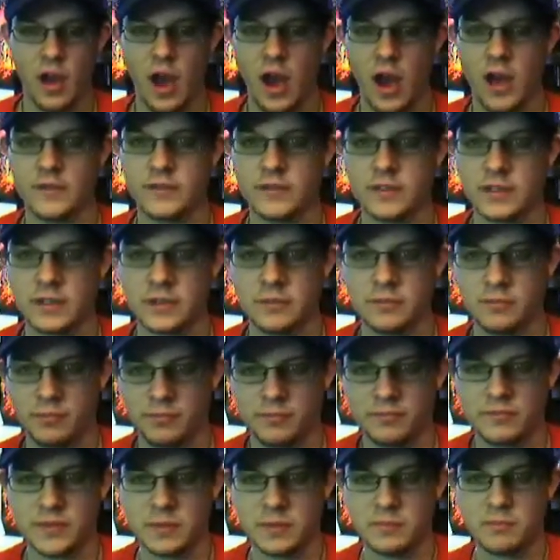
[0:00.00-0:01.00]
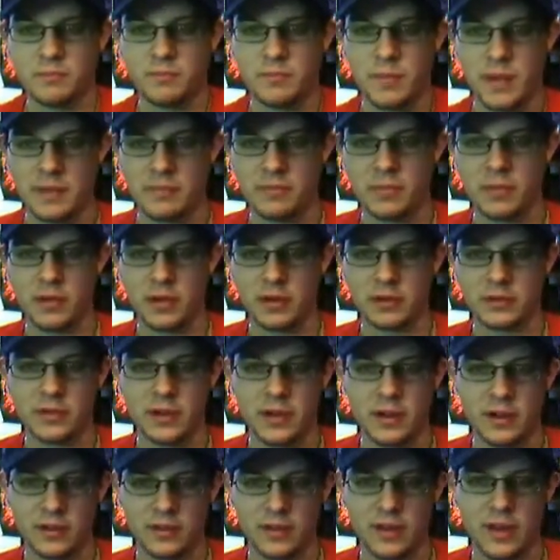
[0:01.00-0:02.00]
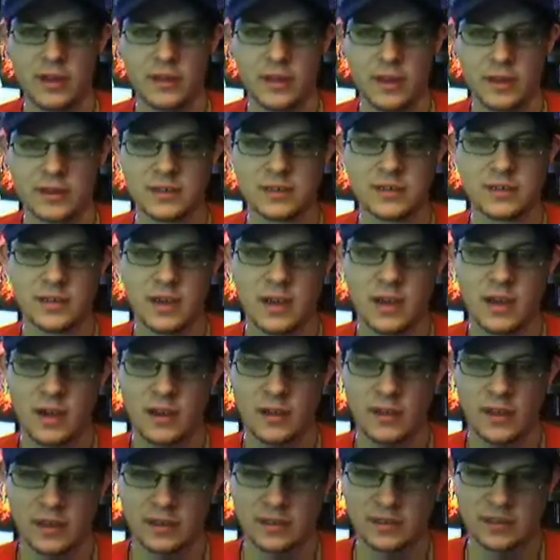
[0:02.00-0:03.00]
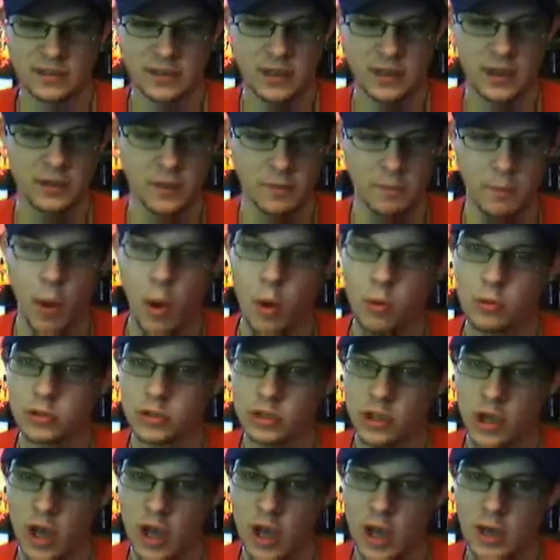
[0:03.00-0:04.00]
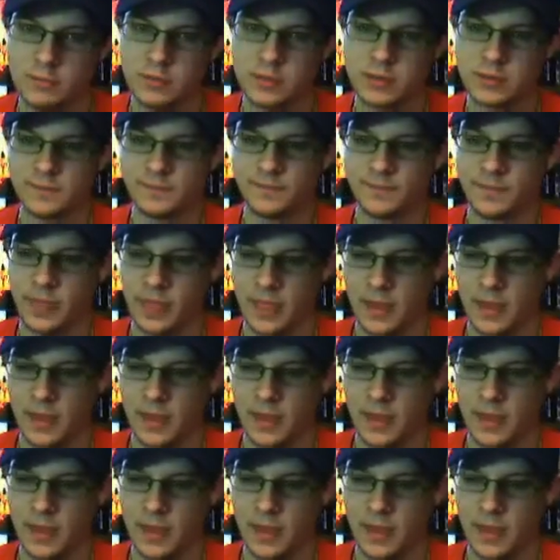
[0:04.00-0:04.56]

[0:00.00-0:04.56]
I've seen some people out there that's done the poke jobs.